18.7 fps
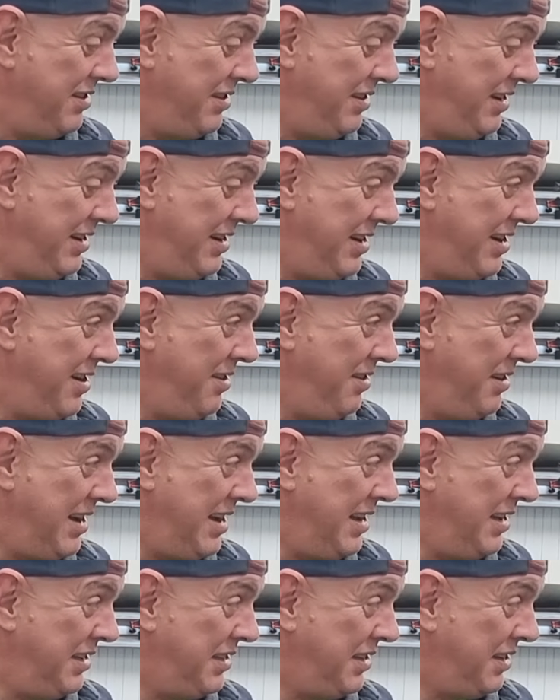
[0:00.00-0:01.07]

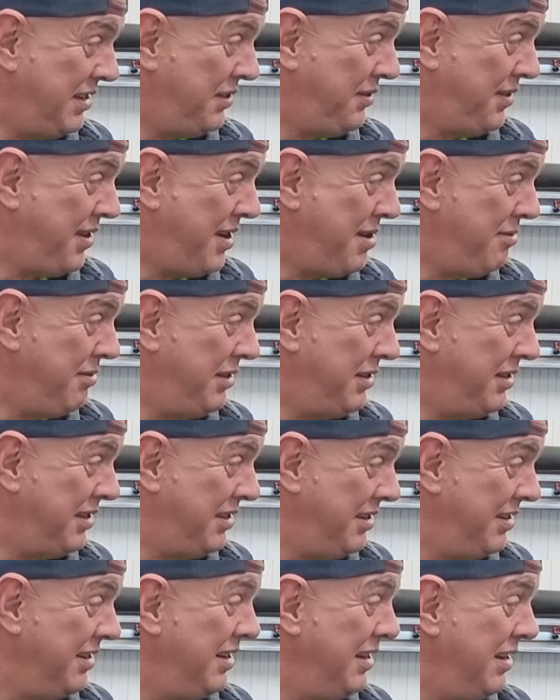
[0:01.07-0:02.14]
it's as far as
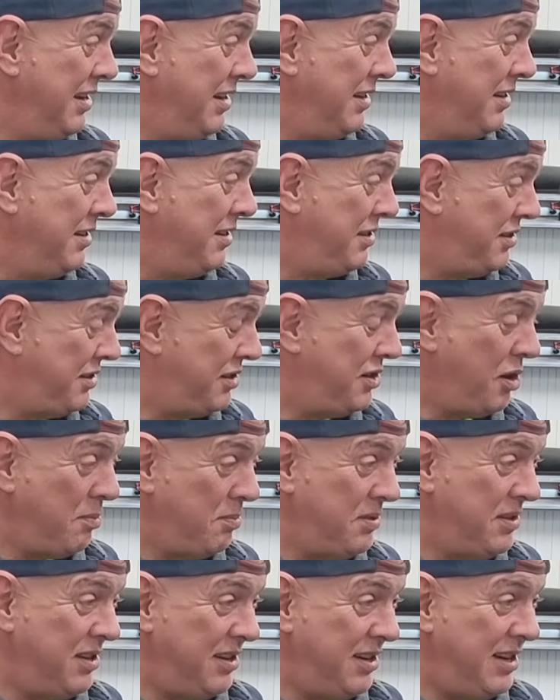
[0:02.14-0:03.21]

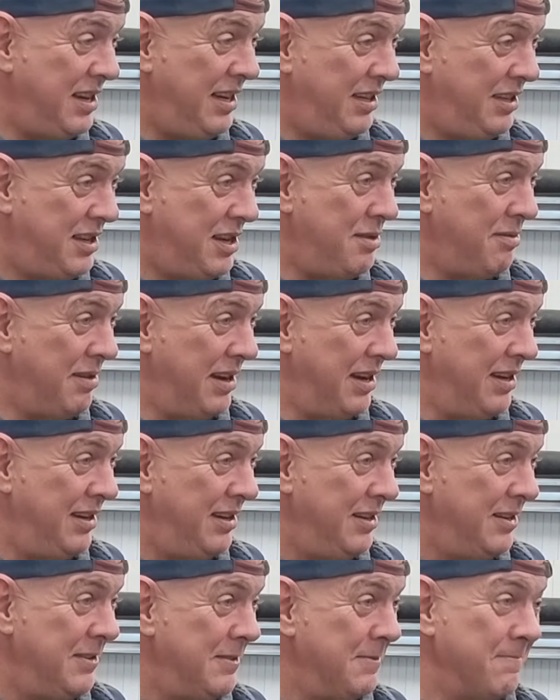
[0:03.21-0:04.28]
jobs that need doing,
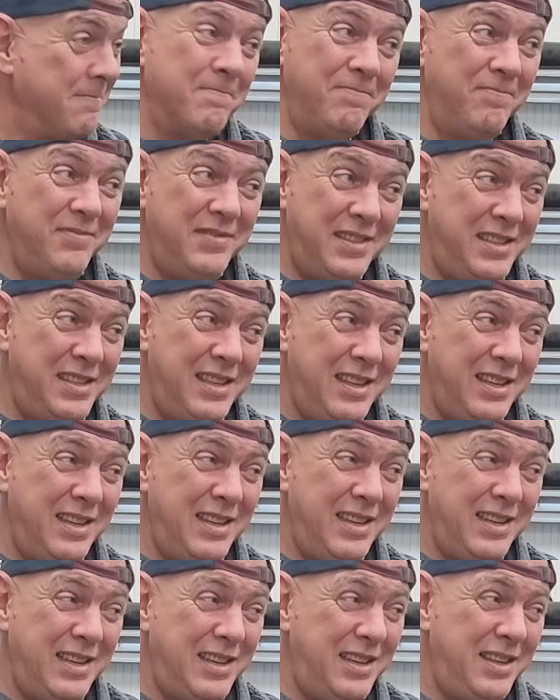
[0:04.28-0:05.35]

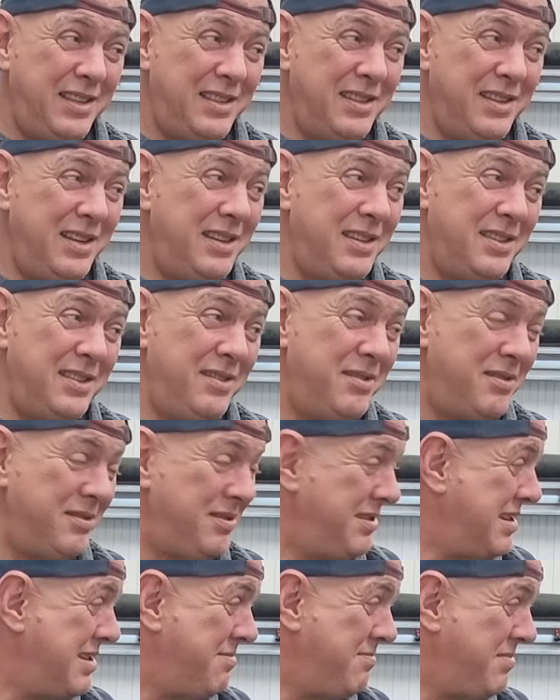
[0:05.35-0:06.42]
there's not
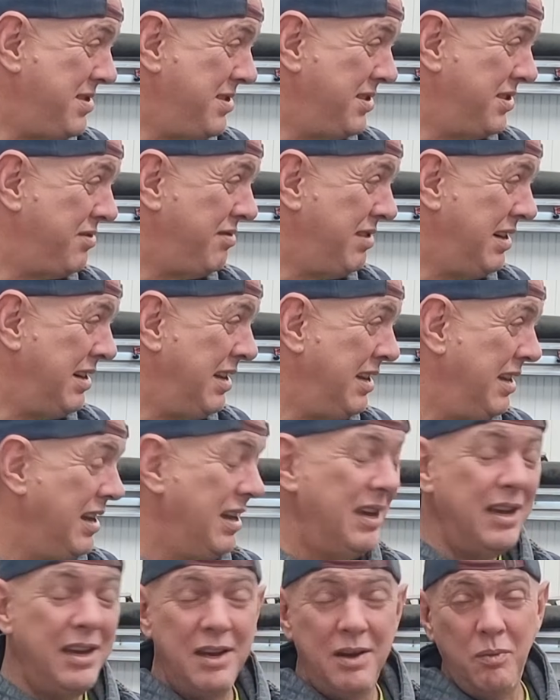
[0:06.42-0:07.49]
that much really.
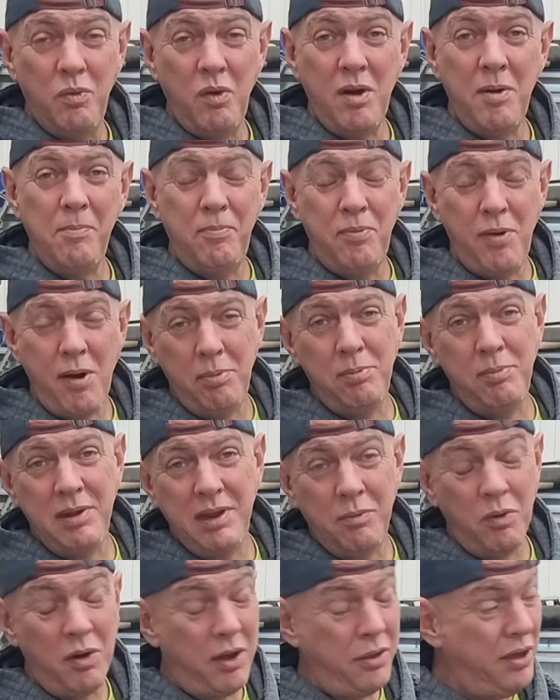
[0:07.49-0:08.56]
What
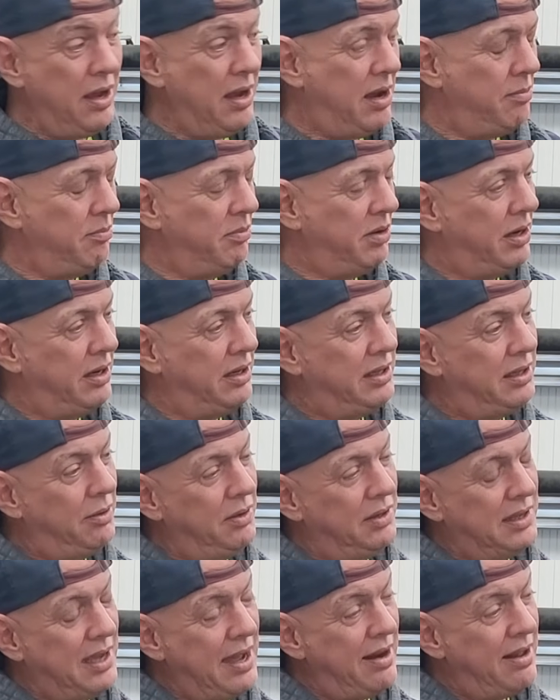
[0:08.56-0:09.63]
I think I'm going to do
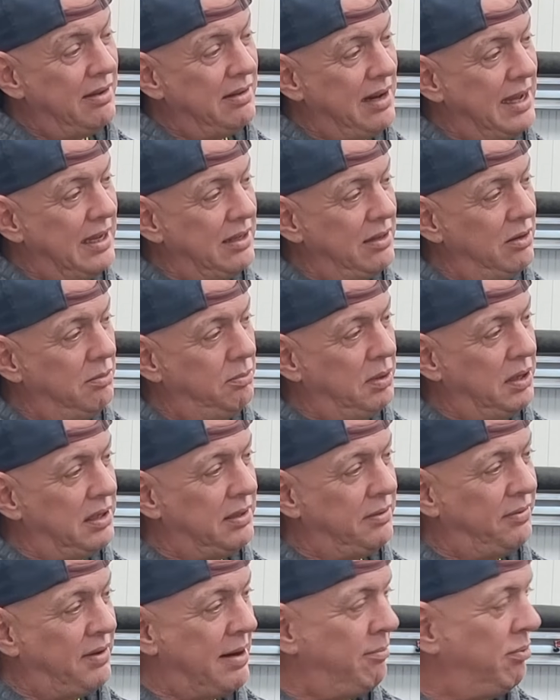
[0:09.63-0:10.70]
is get those last little bits
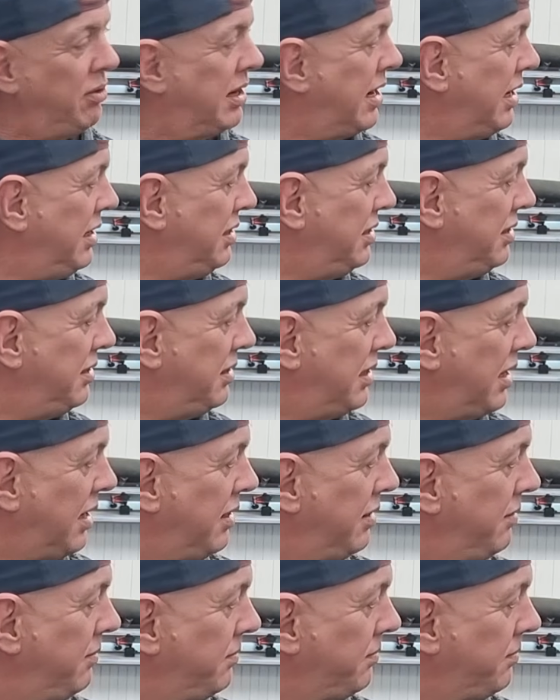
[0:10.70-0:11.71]
of fabrication done.